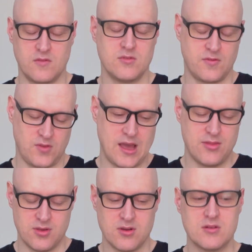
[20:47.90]
the flat
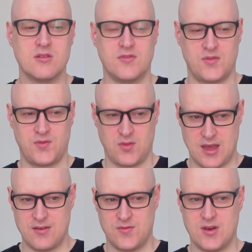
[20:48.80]
third, the
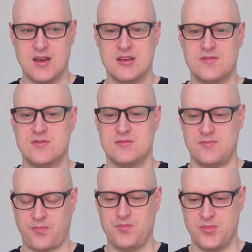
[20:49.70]
flat 5,
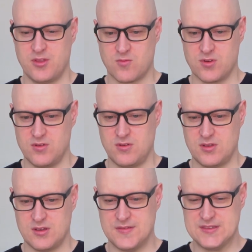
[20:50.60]
the
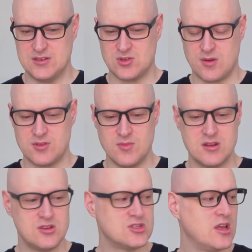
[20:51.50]
root of C sharp
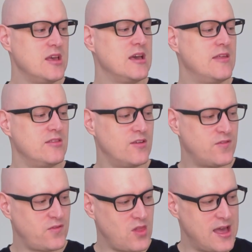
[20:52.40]
diminished, and then the
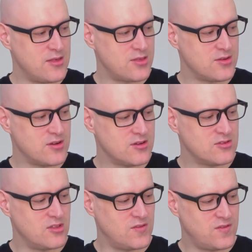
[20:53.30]
flat
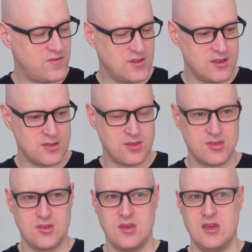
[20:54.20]
third, the
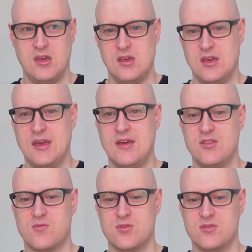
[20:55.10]
5th, and the
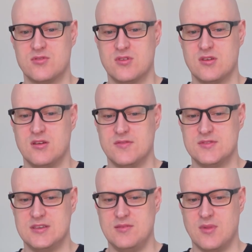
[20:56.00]
root of
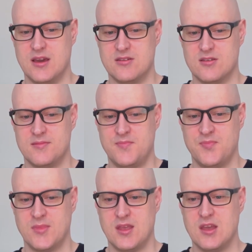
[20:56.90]
D minor.
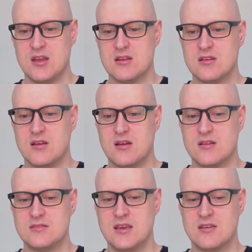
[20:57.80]

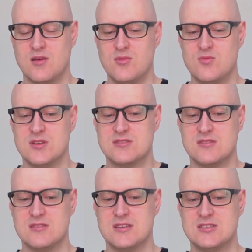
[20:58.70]
Take a moment to
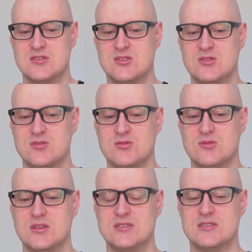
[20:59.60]
listen to,
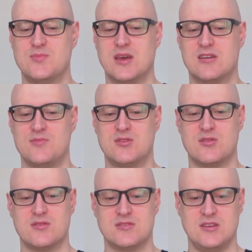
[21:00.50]
this is pick up to
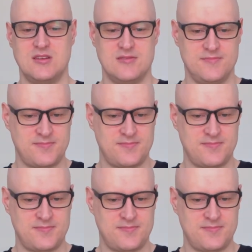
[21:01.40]
13.